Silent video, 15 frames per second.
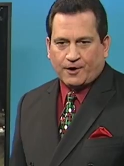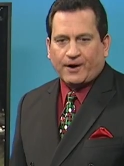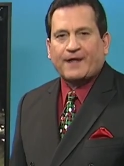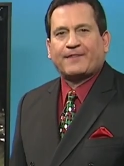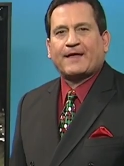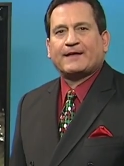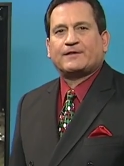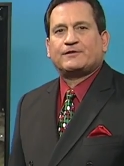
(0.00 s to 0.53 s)
All
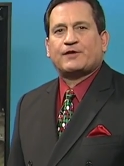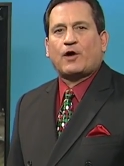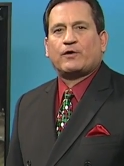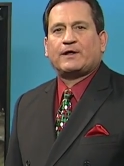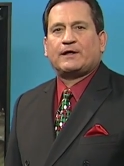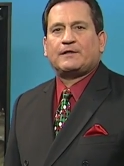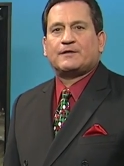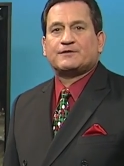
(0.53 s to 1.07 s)
right, thank you,
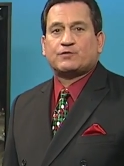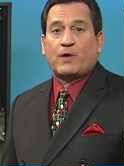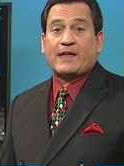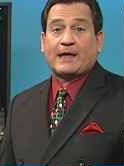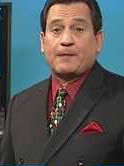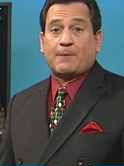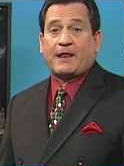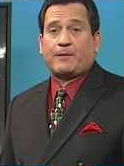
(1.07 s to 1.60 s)
Tony. This
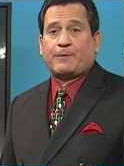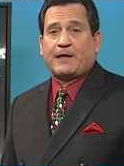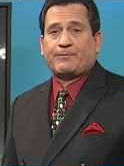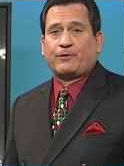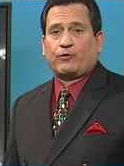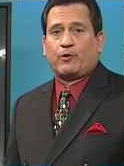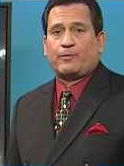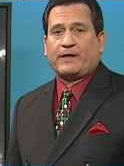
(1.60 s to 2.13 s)
weekend, many
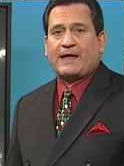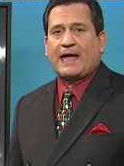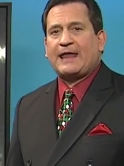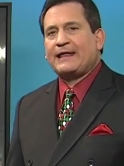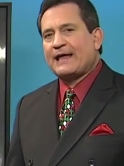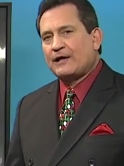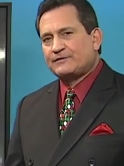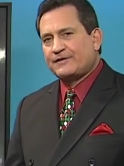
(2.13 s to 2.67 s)
people will be
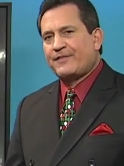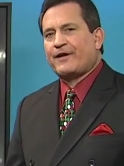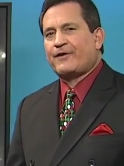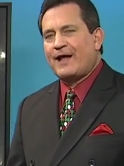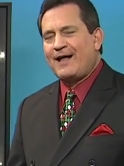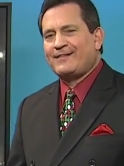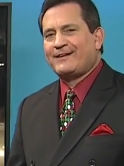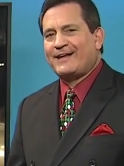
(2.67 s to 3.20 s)
heading out to their
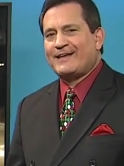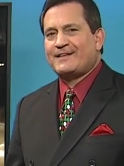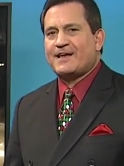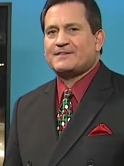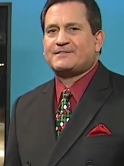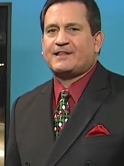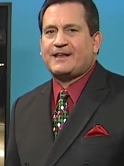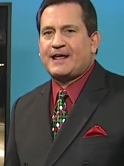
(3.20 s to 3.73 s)
holiday
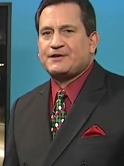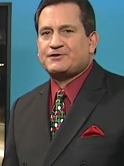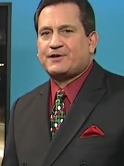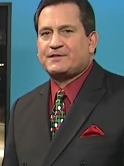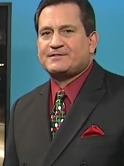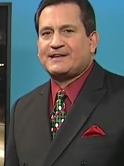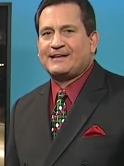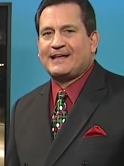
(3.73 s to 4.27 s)

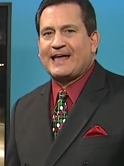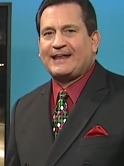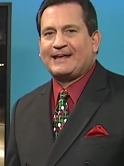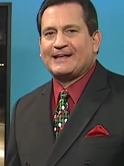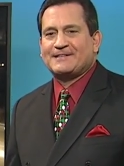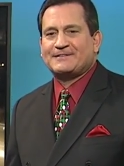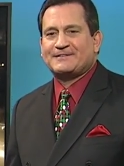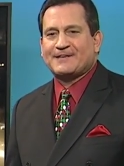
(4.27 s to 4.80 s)
destinations and getting
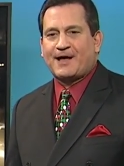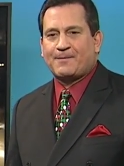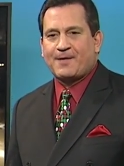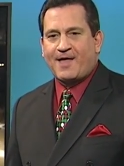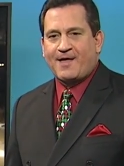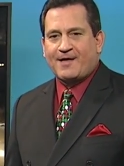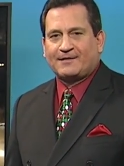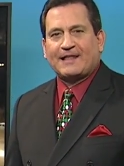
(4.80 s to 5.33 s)
in some
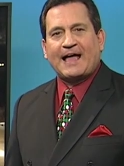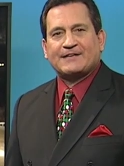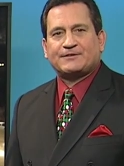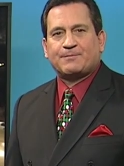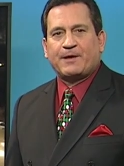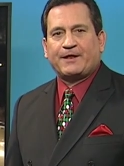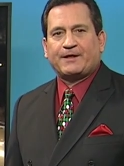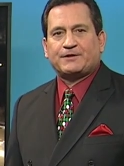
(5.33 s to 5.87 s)

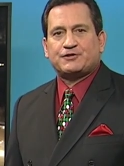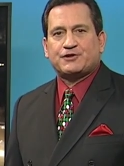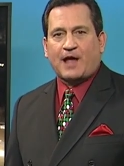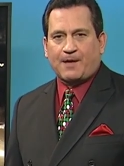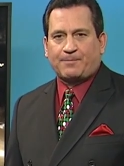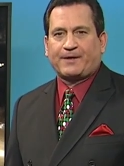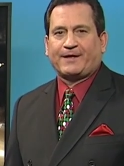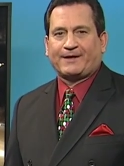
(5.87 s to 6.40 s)
last minute
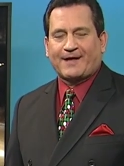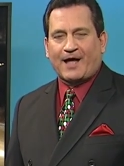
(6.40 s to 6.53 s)
shopping.